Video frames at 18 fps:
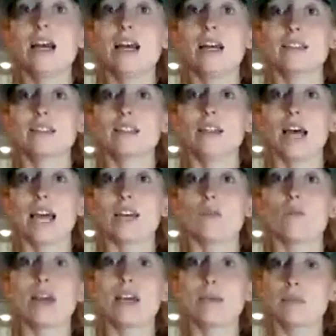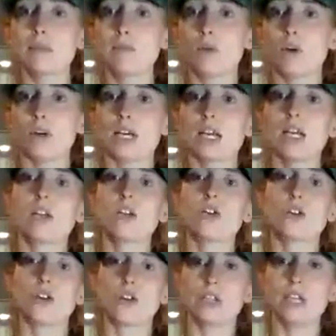to like wake up in the morning,
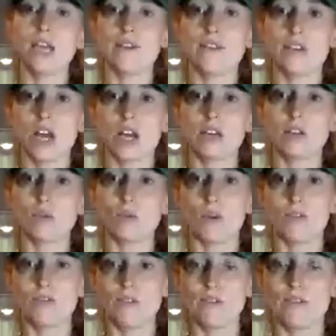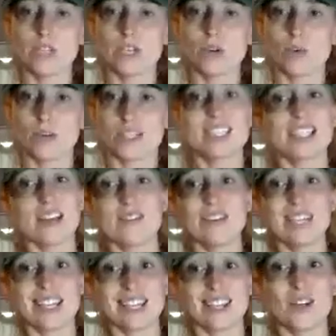turn the oven on the 150 or
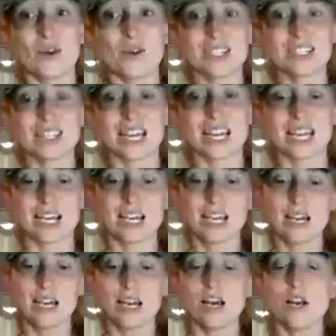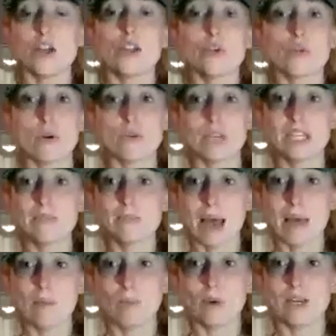170, the lowest setting, throw these
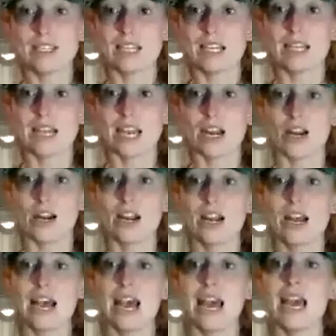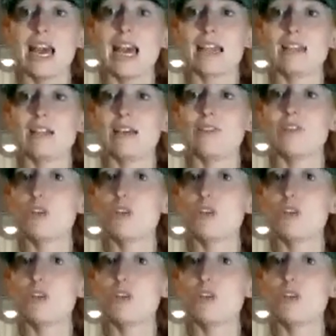bad boys in there. And if